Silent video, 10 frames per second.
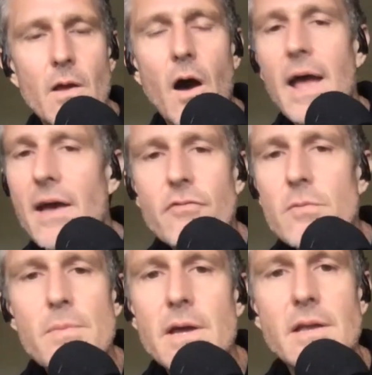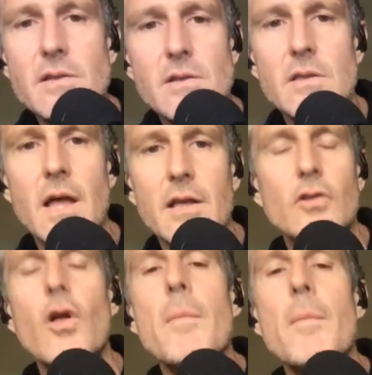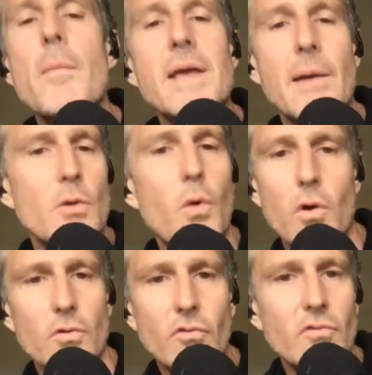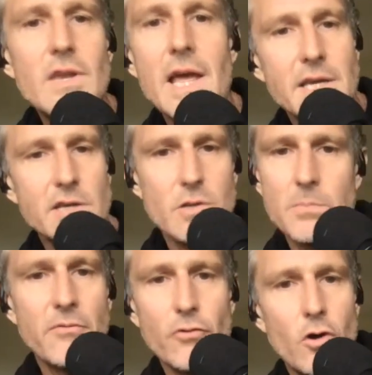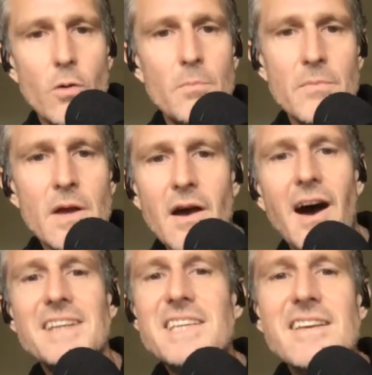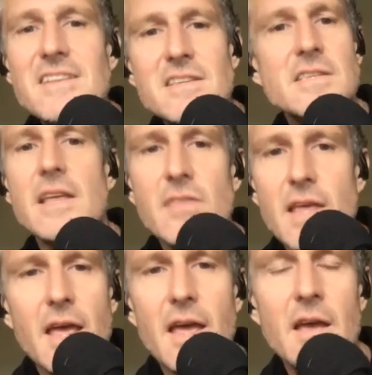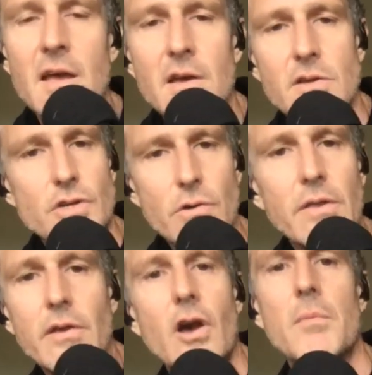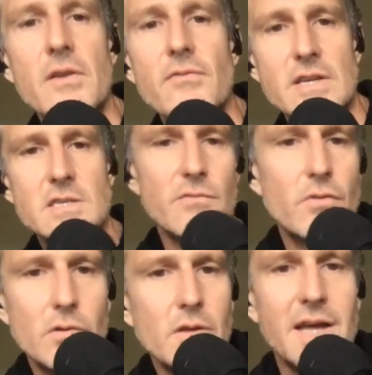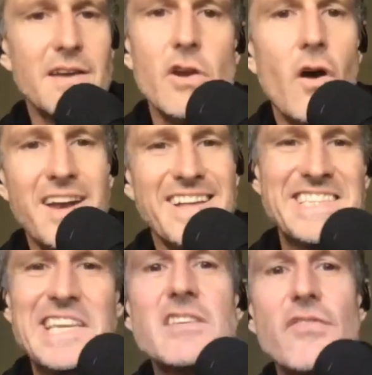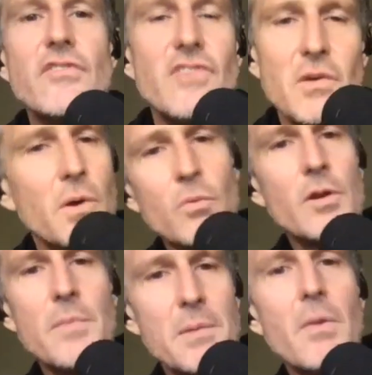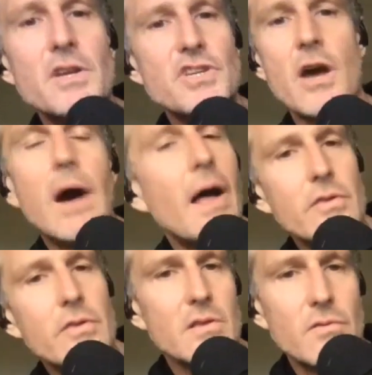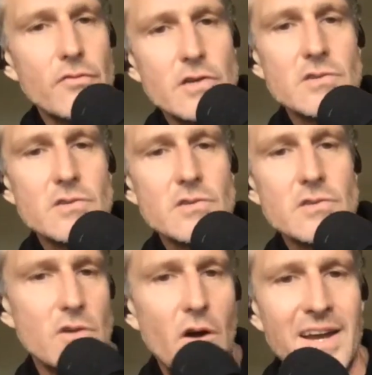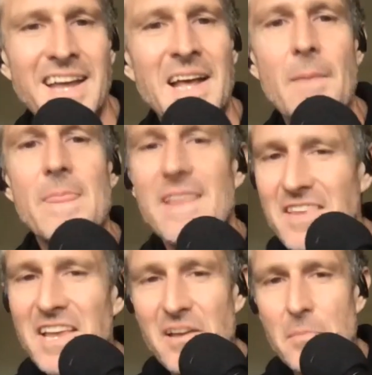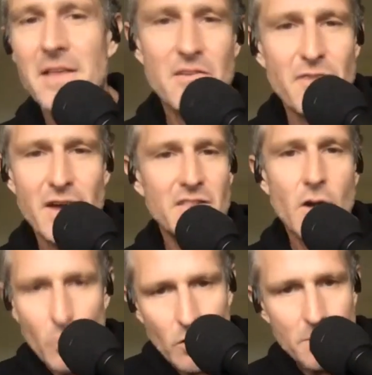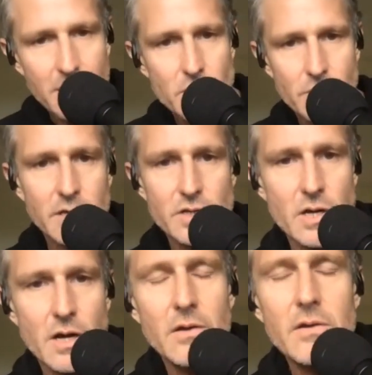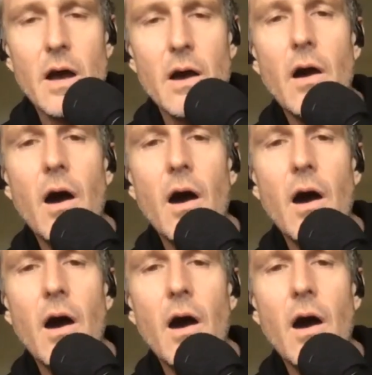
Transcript: I haven't been like climbing up the walls needing to perform. Yeah. I didn't sit there during the comedy festival at night at 6.50 when it would have been my show other than the first night and think about the fact that I would have been doing a show. No, yeah.